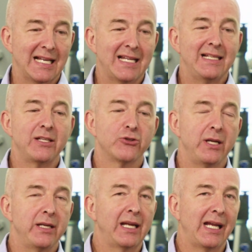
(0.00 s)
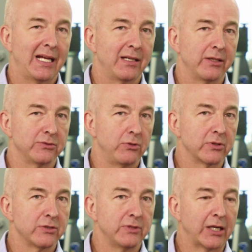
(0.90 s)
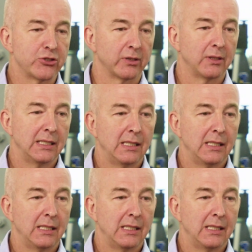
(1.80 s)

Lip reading: clearly trending in the wrong direction.